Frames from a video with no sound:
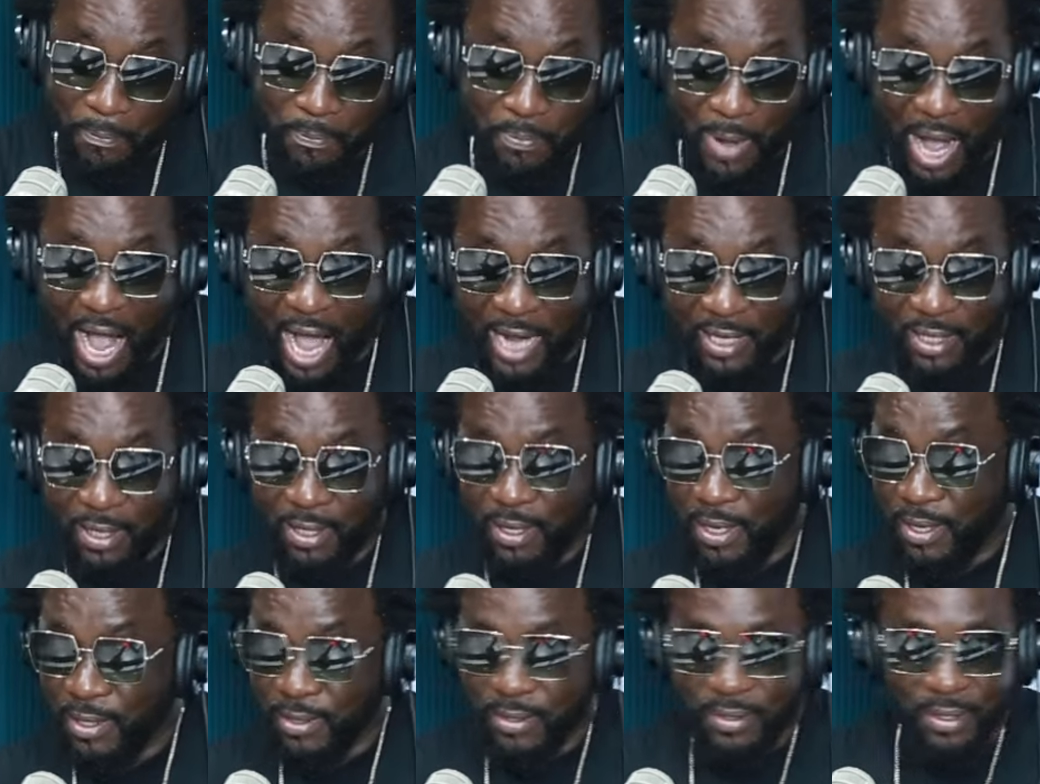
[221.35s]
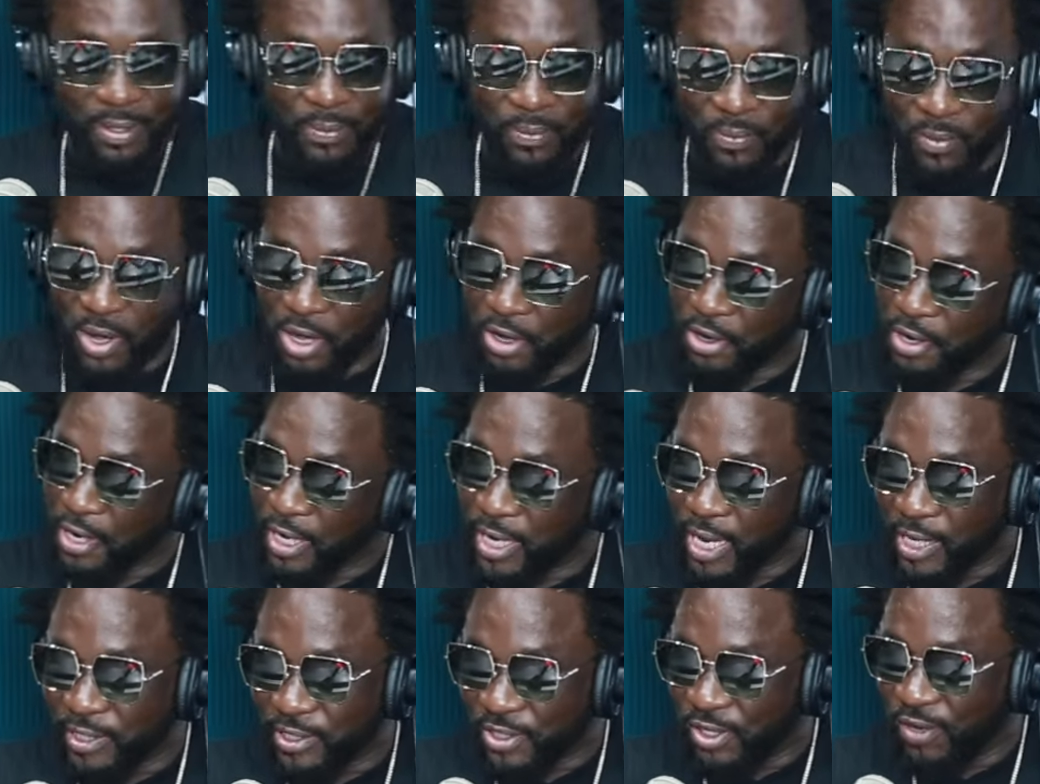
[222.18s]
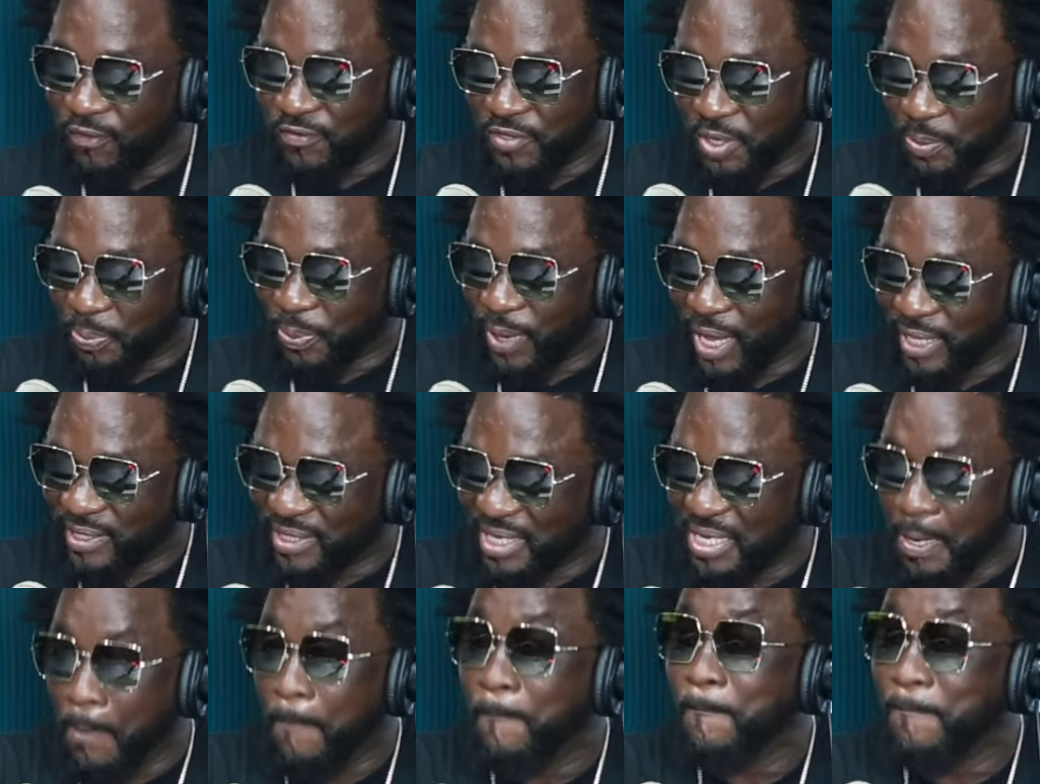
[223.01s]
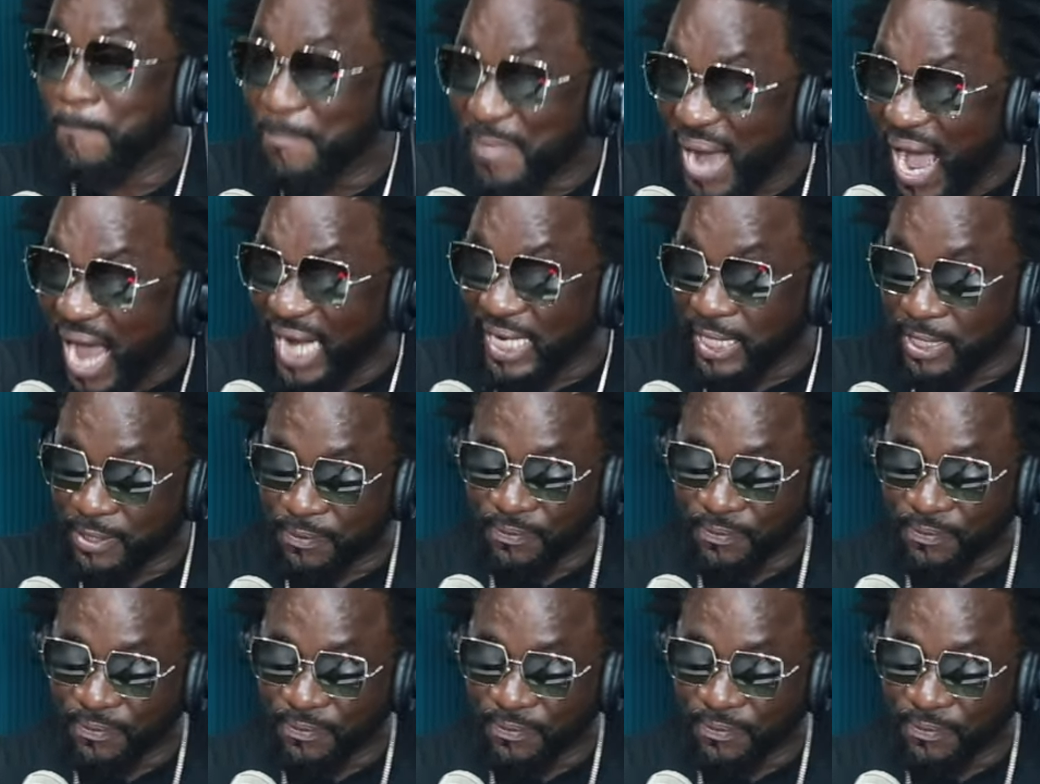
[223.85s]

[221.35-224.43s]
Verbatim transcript: but but Grenadians love to party mad.